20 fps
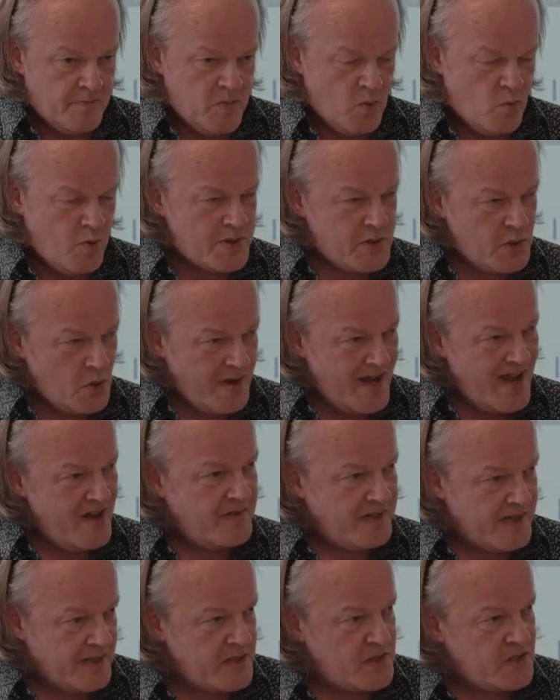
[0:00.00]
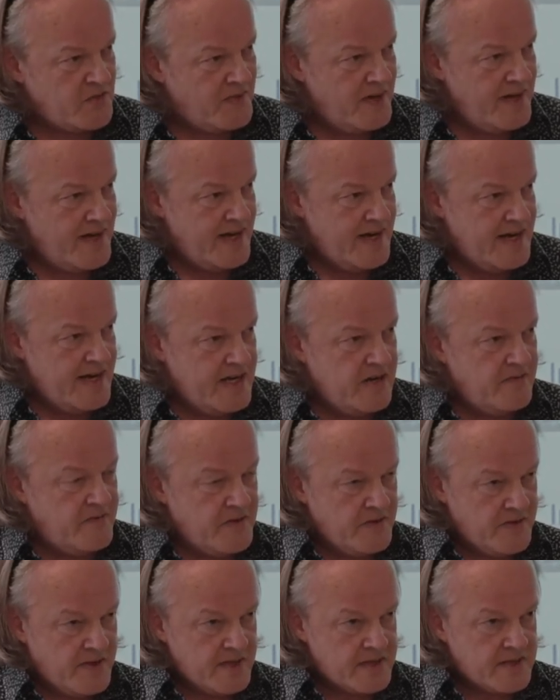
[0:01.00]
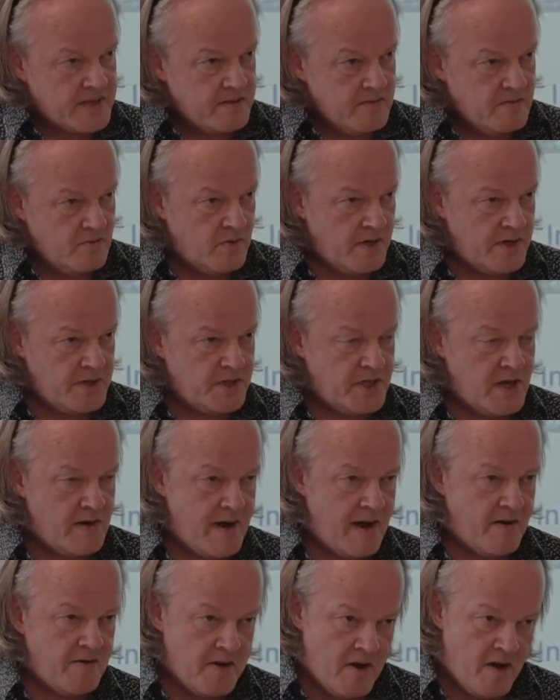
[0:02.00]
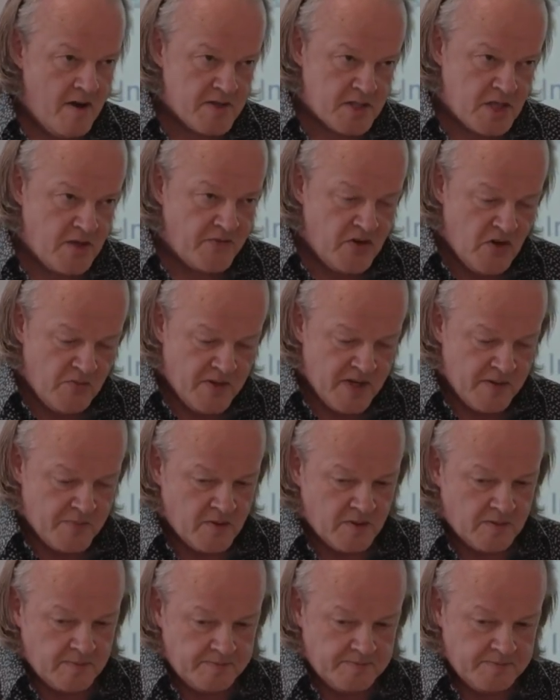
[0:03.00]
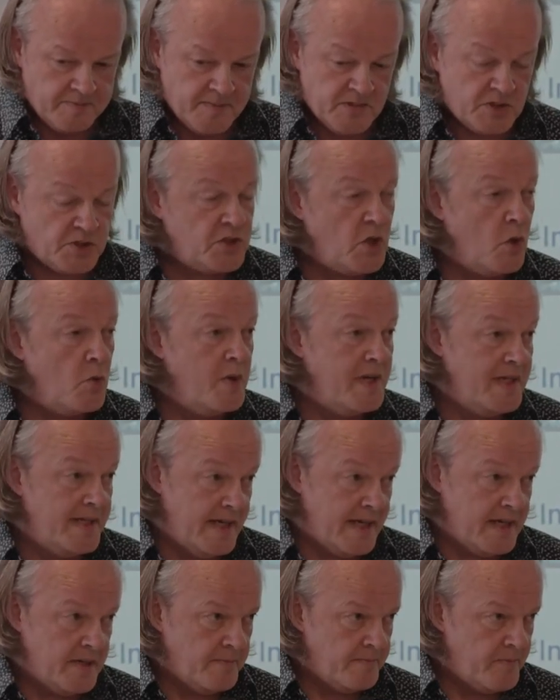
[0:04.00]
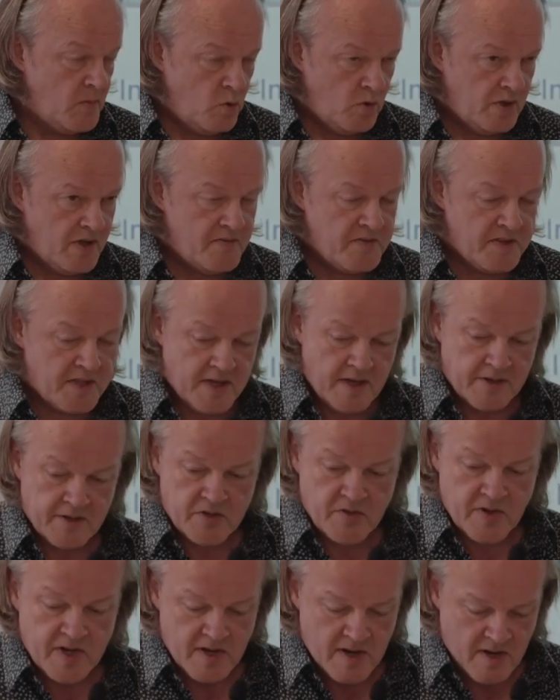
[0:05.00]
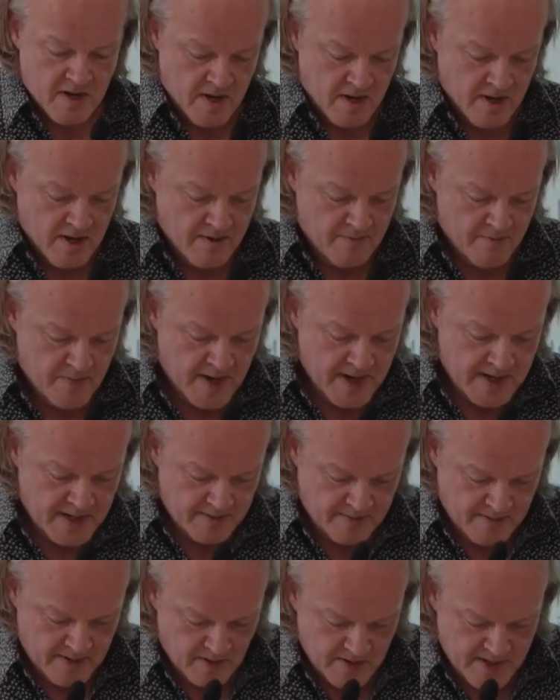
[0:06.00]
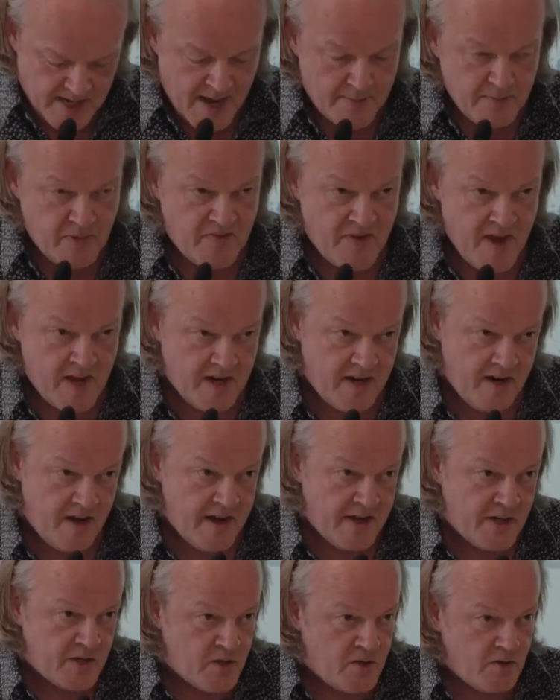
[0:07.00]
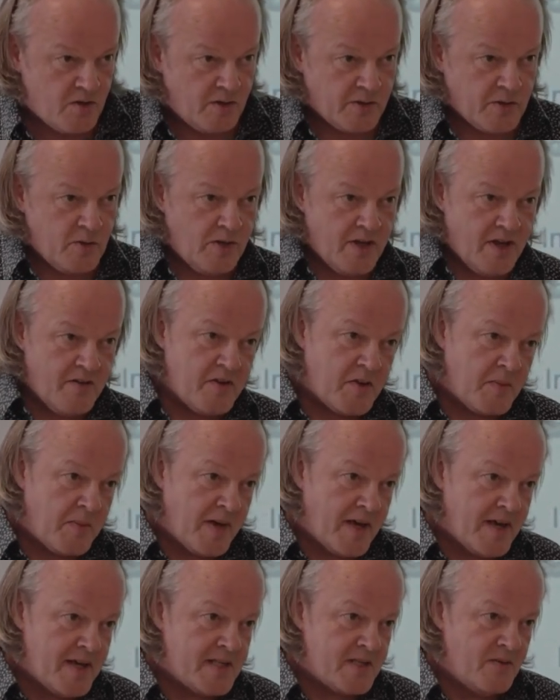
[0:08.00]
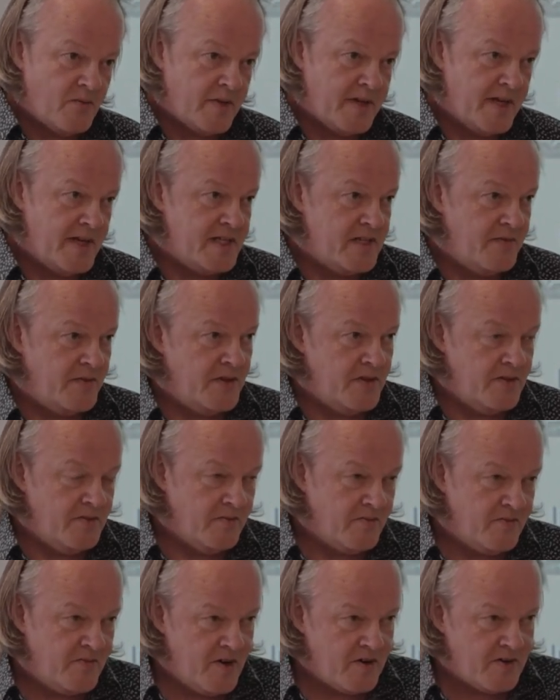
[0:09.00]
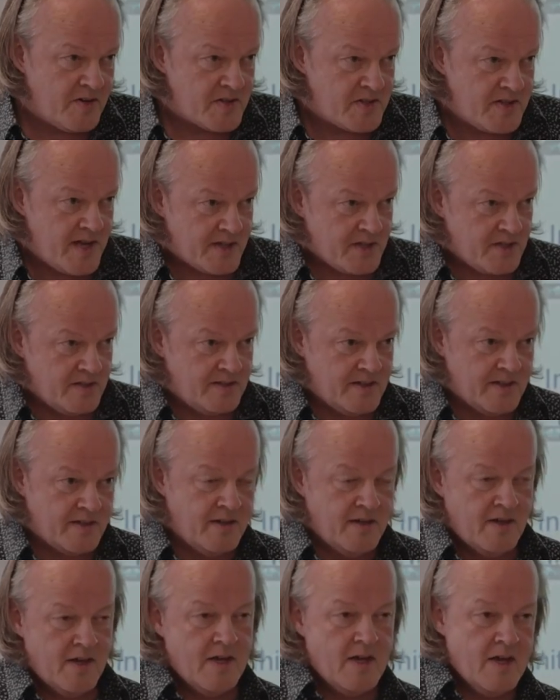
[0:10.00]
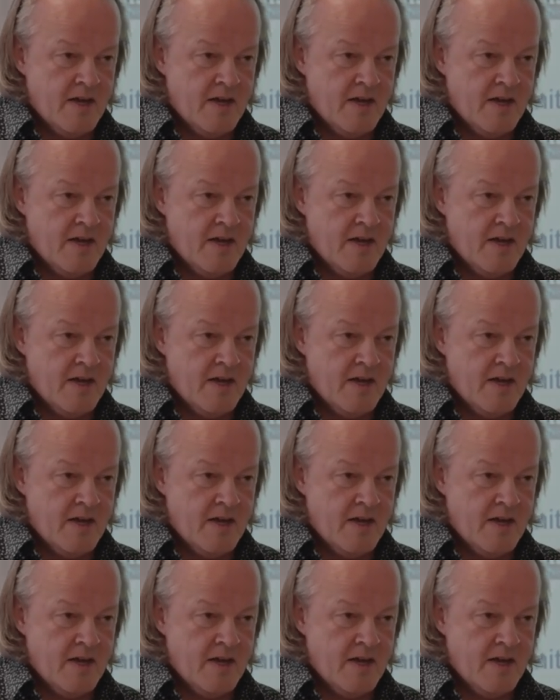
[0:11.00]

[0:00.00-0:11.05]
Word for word: But what's your evidence of need for this? Why don't you go out and ask a few people? So we did, all over the country. My little camper van and I trolled all over the place, and we interviewed and focus sessioned, and